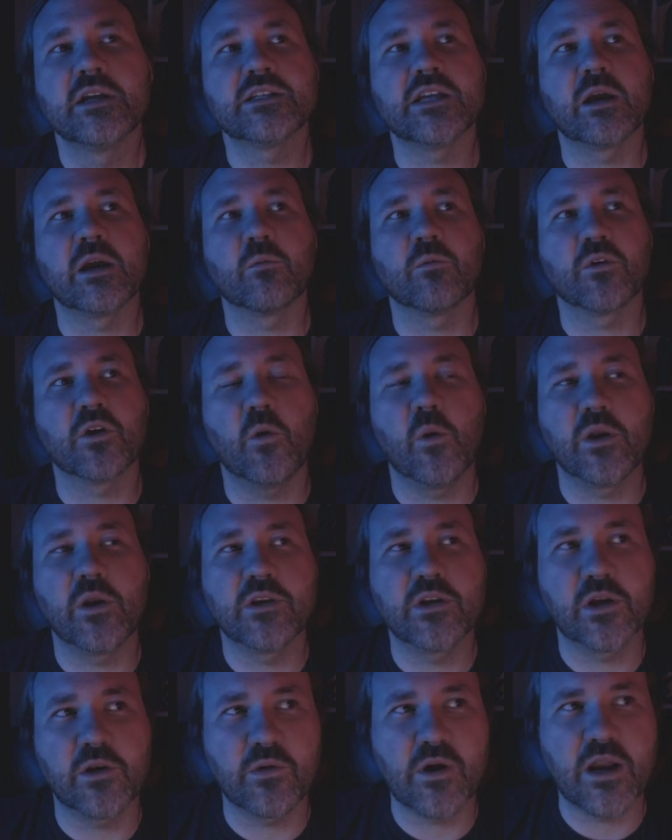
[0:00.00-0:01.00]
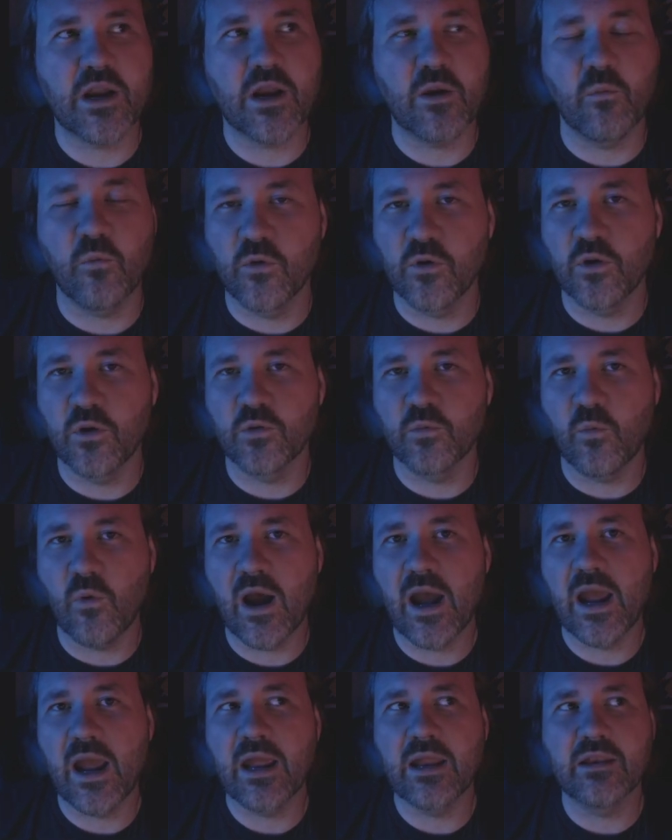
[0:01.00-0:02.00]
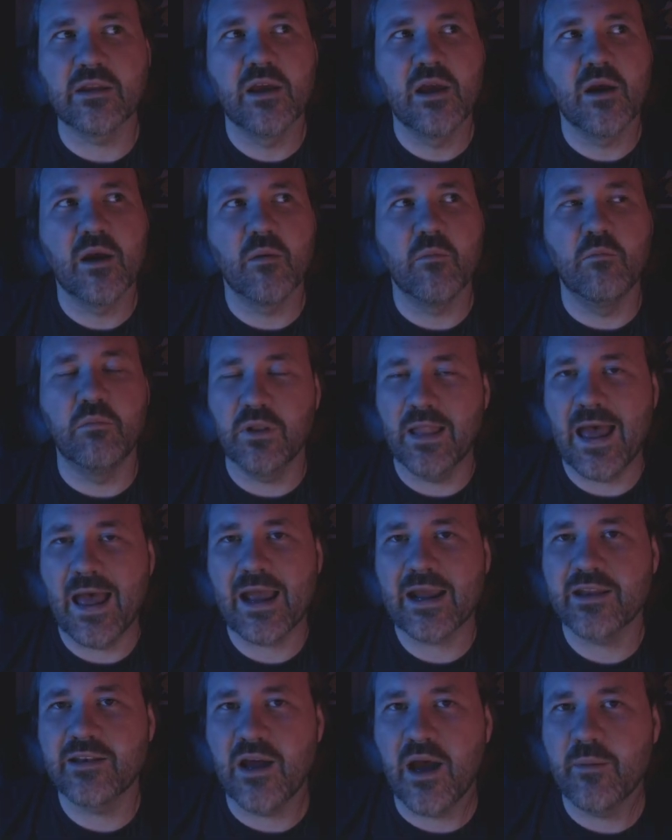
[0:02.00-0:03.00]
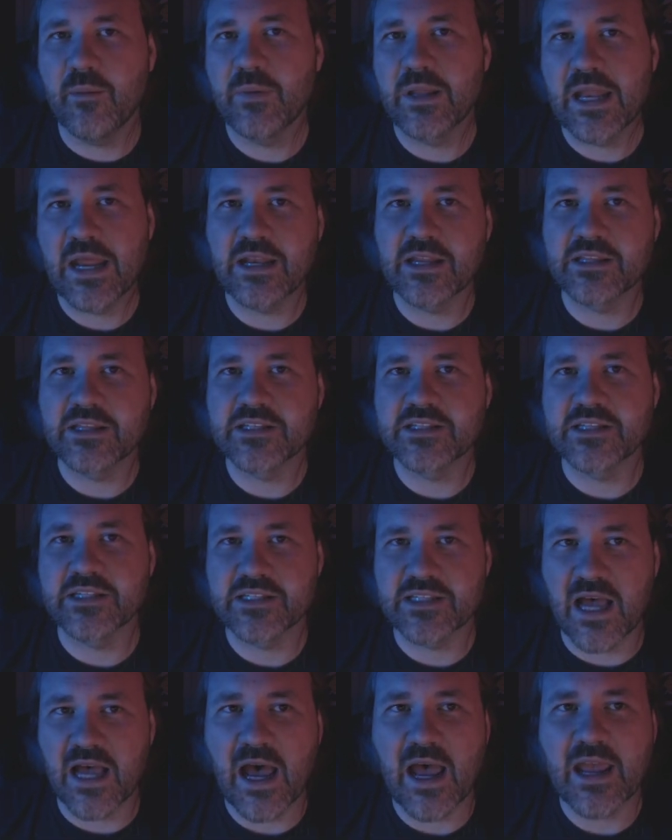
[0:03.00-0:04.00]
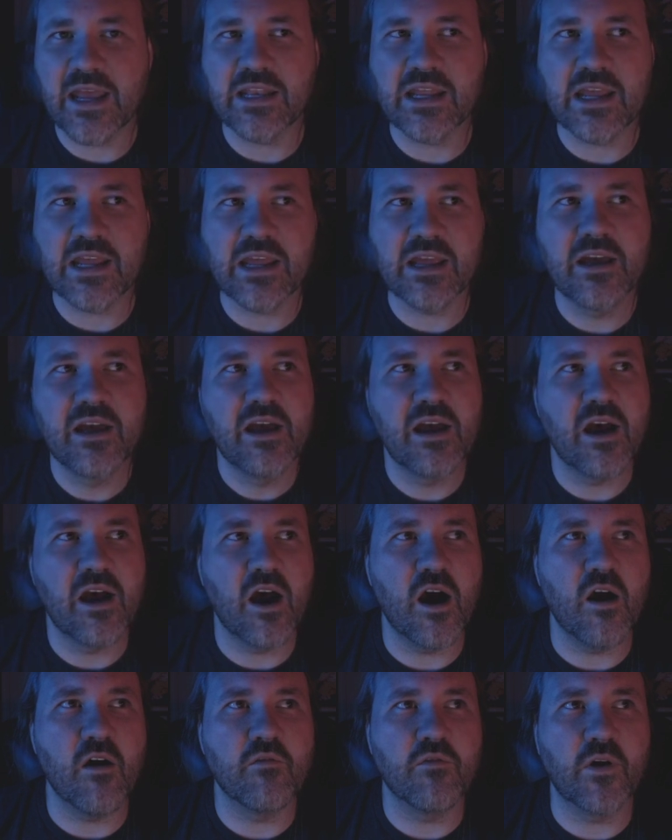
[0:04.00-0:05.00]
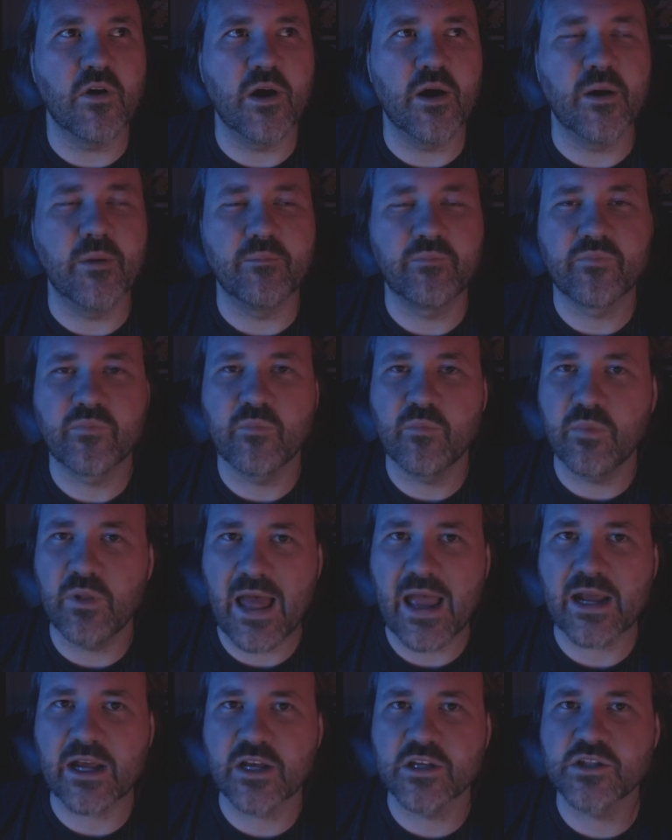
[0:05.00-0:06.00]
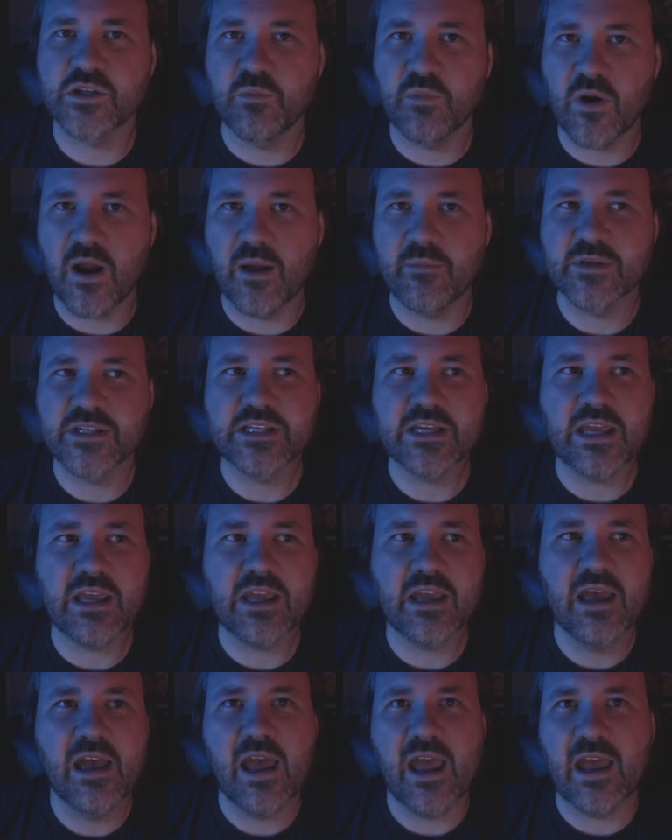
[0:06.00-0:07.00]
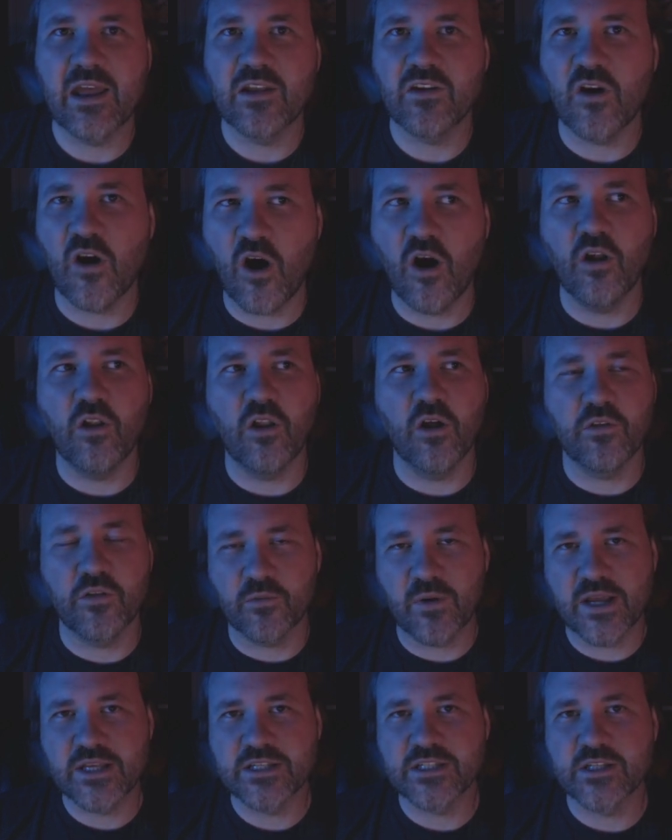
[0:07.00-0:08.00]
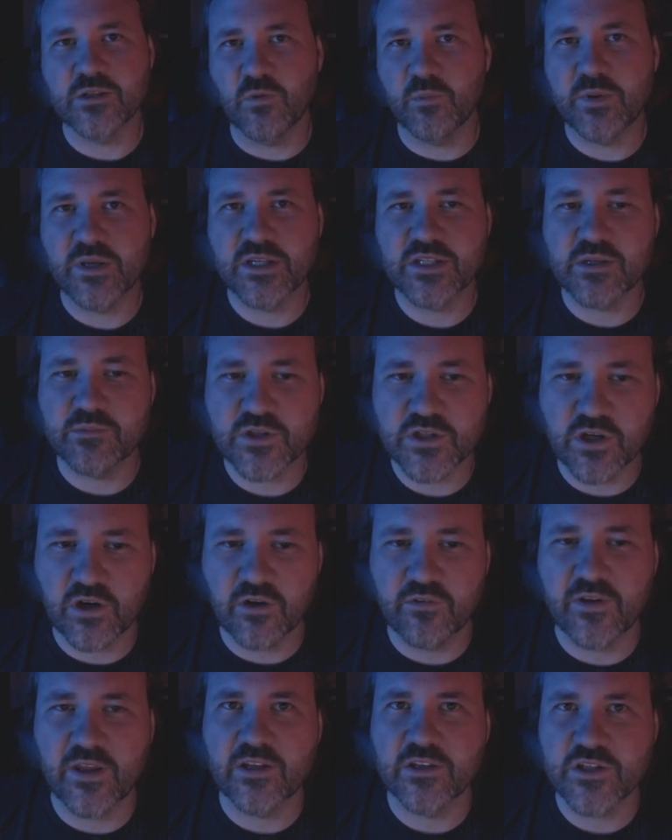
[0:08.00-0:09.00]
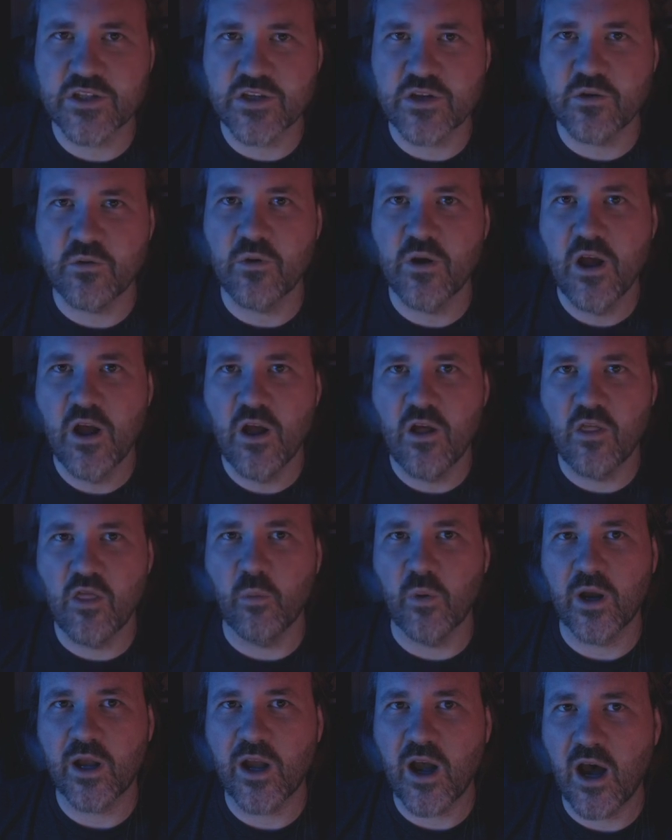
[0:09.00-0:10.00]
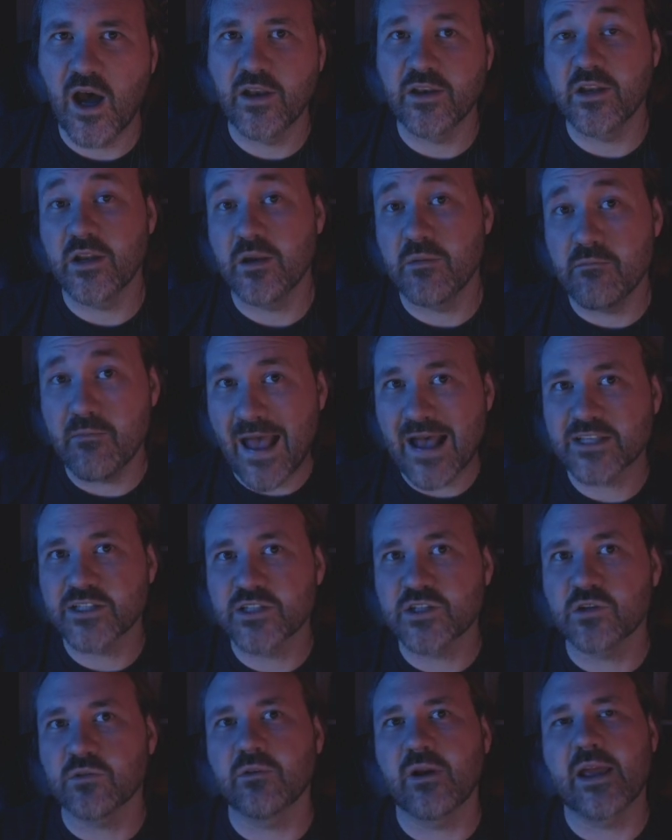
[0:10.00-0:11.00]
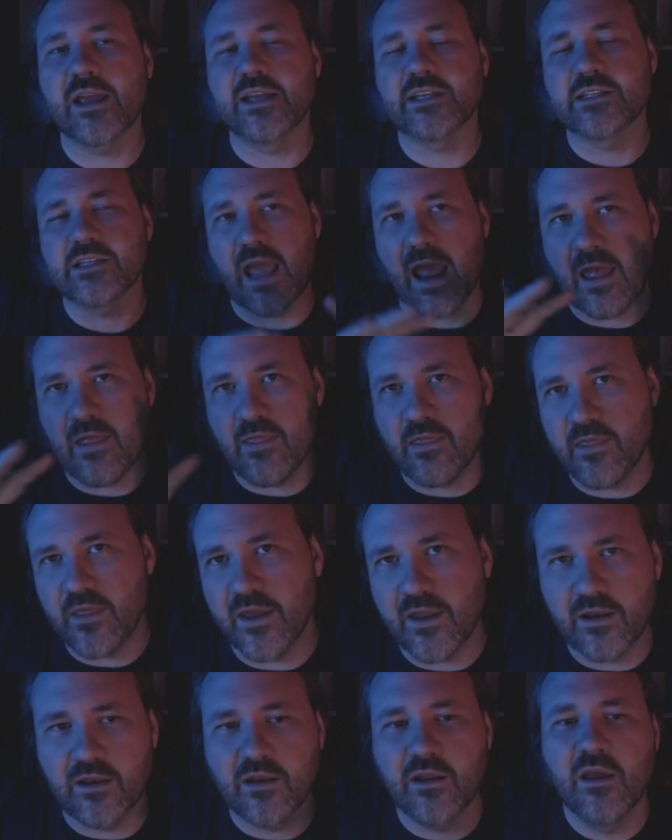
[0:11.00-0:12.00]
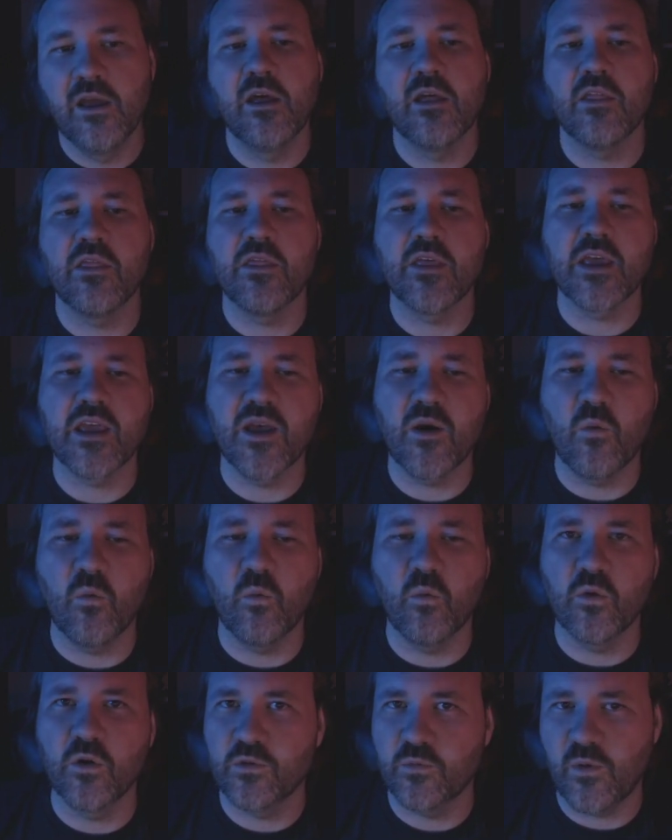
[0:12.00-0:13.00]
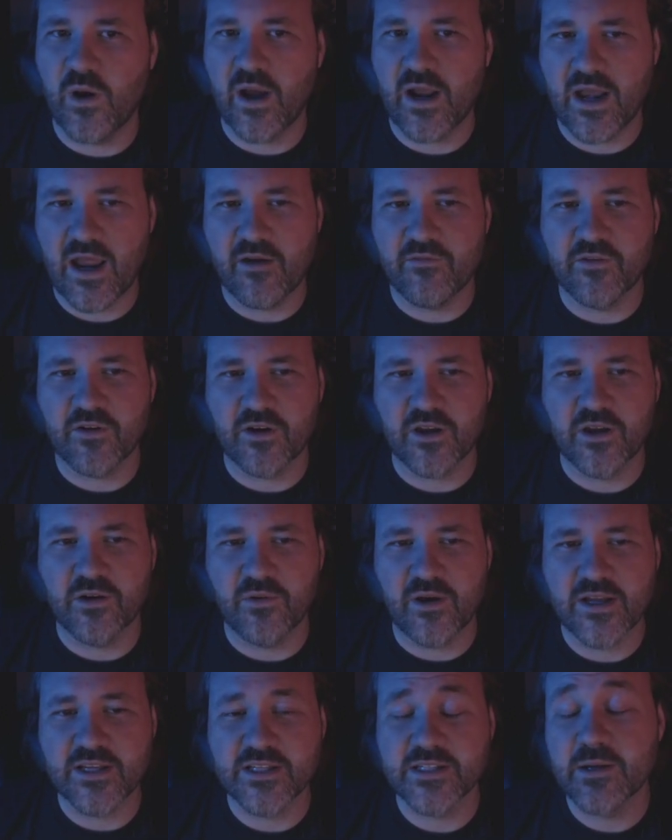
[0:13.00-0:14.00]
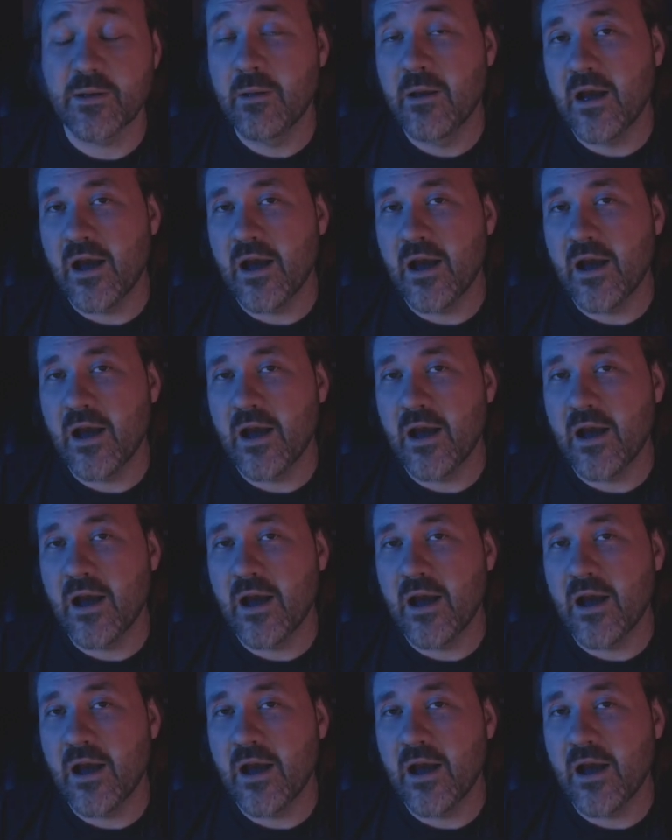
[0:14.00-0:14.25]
saying we're going to create a worldwide black dominated society of um, black supremacy, and all other races will be subservient to the Wakandan master race and then the worldwide African race.